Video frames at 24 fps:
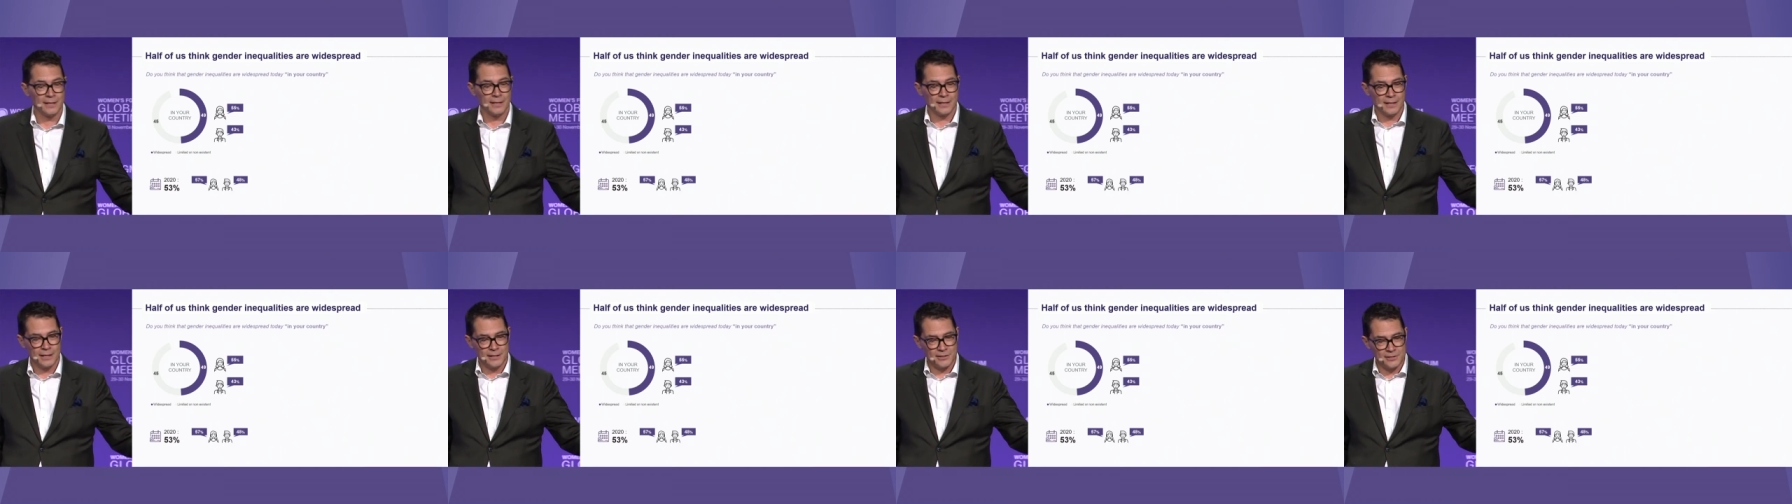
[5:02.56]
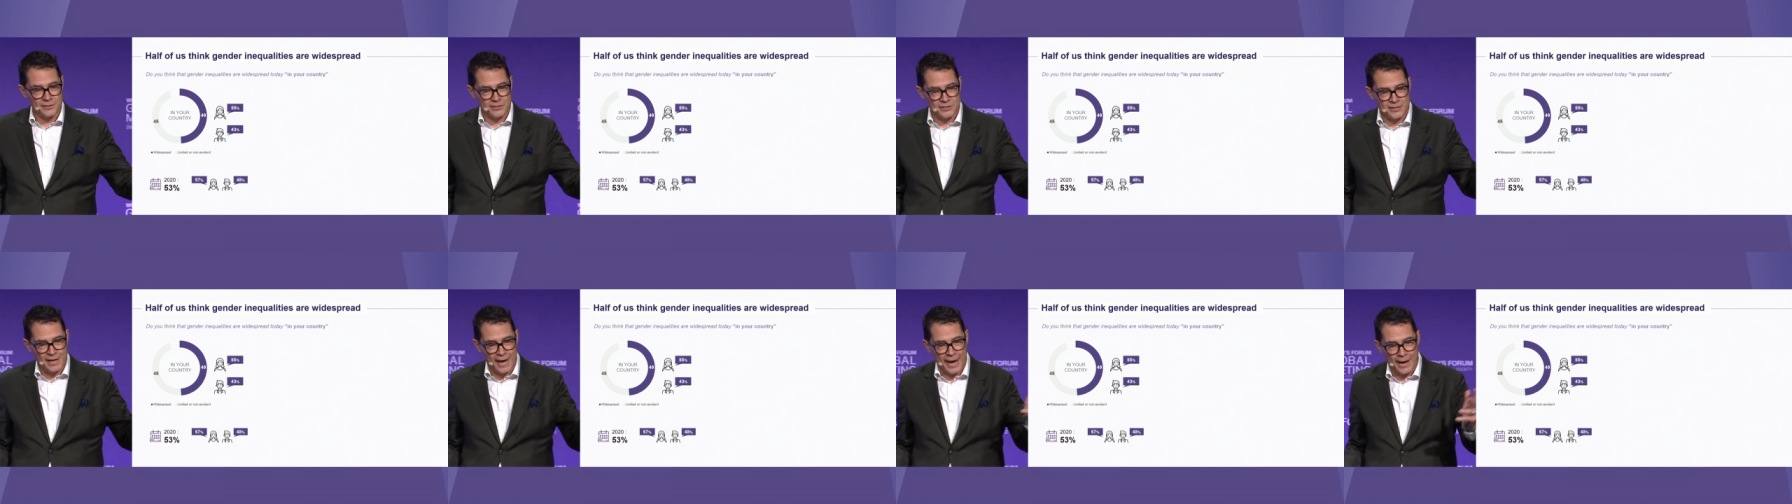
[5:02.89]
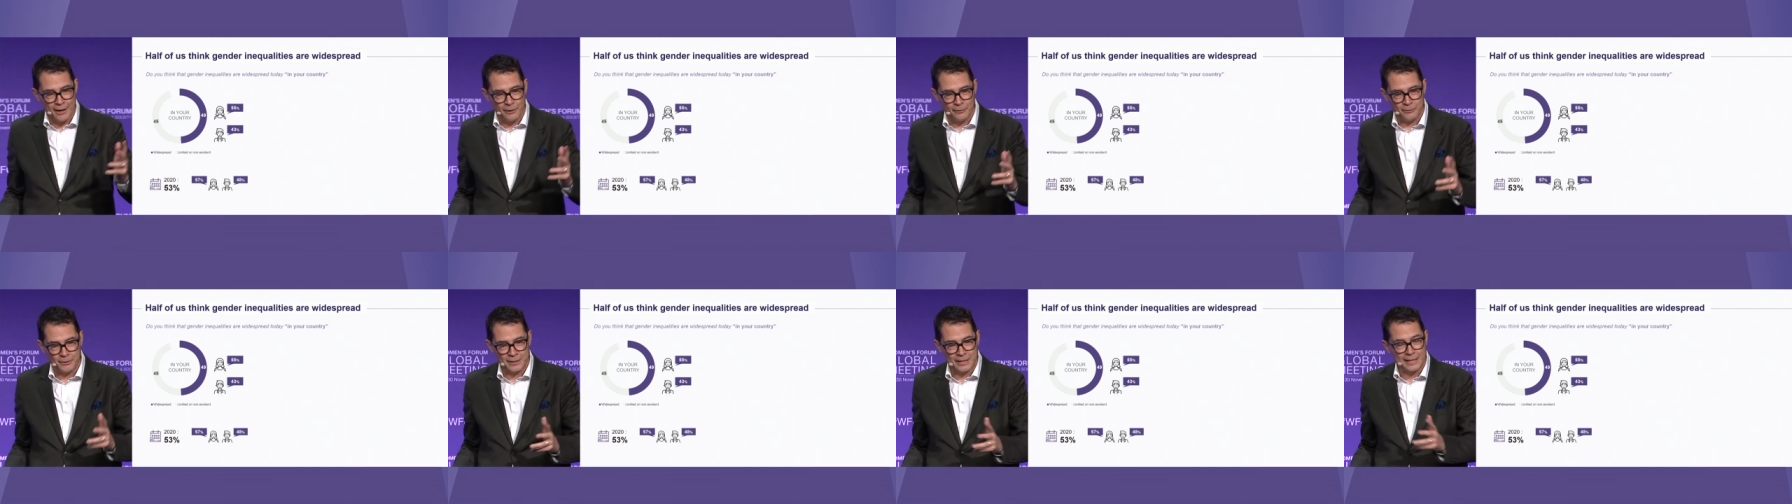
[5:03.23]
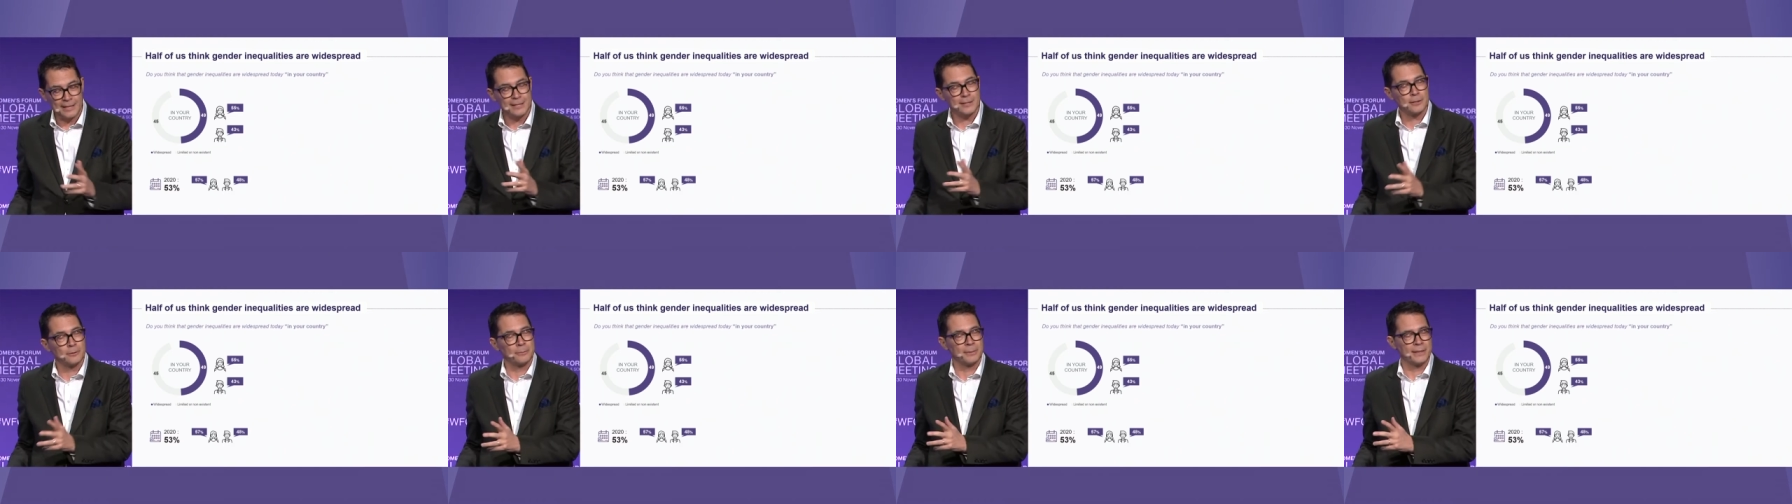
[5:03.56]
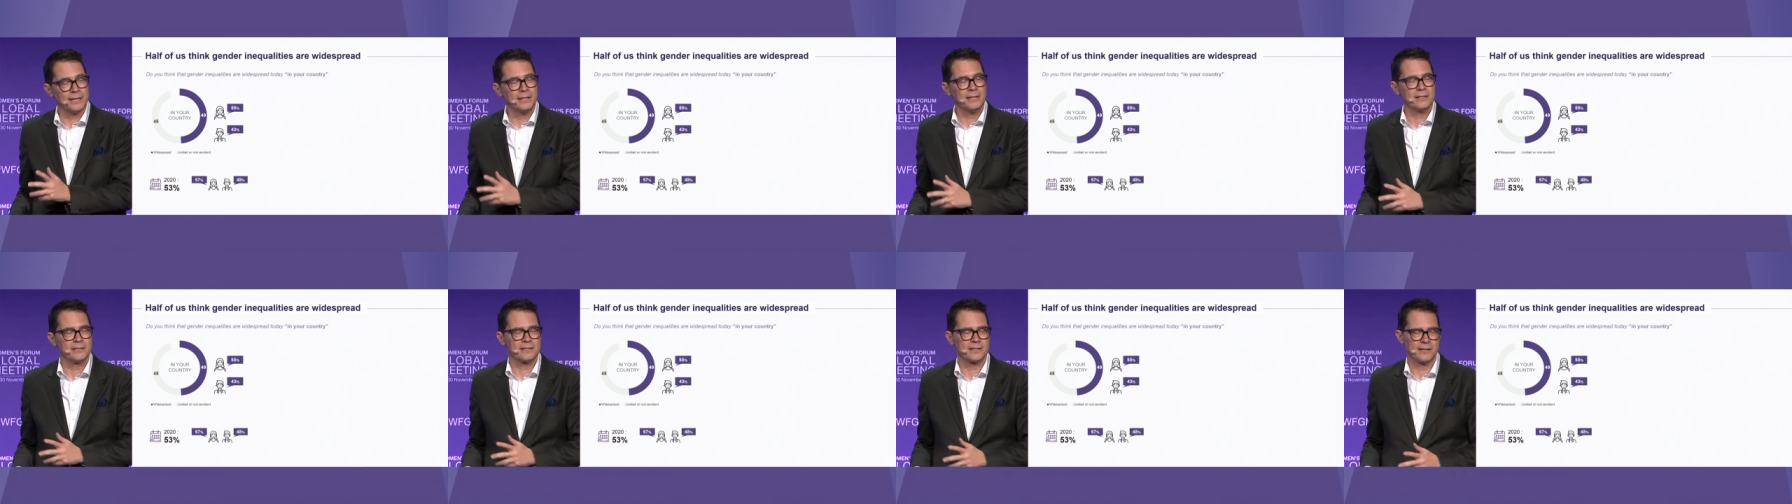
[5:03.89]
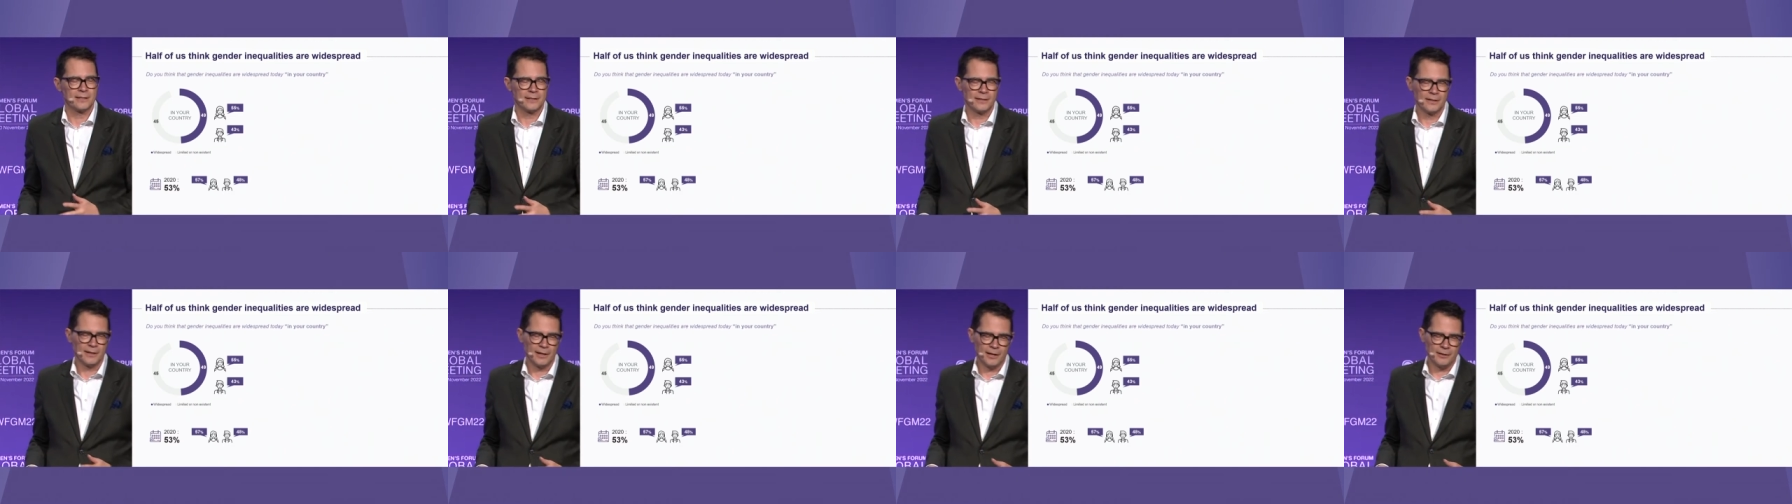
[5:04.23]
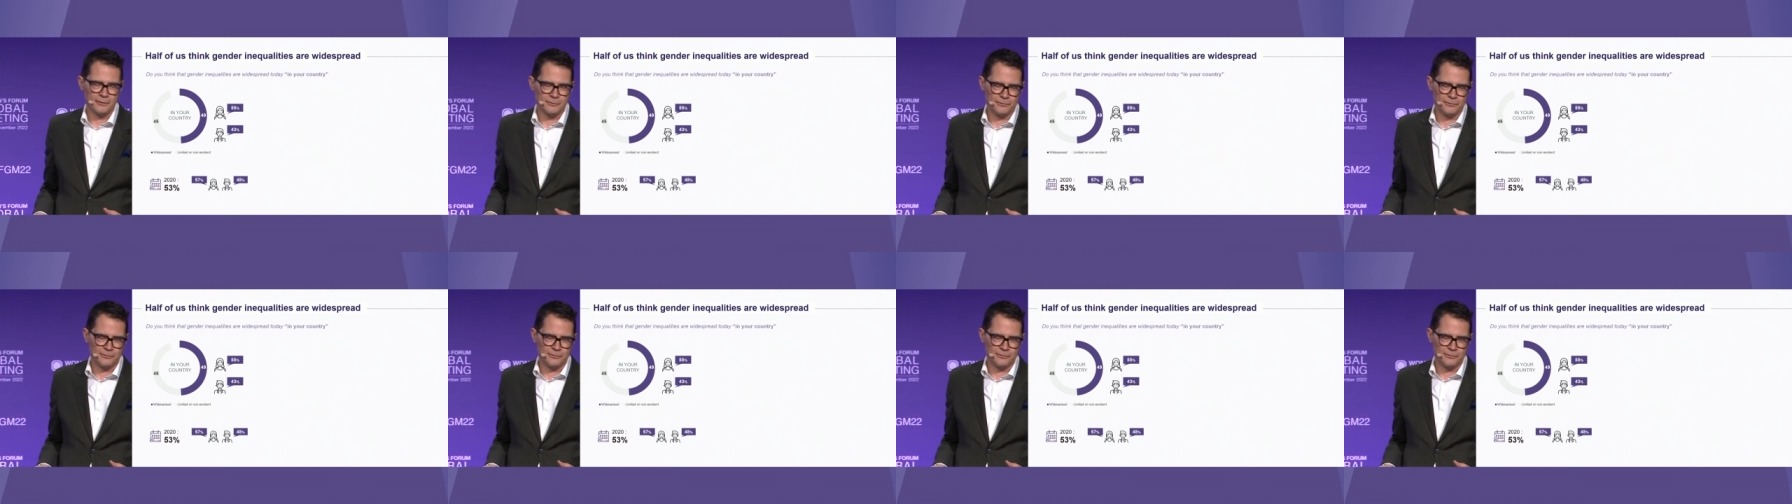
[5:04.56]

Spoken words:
It's down a little bit at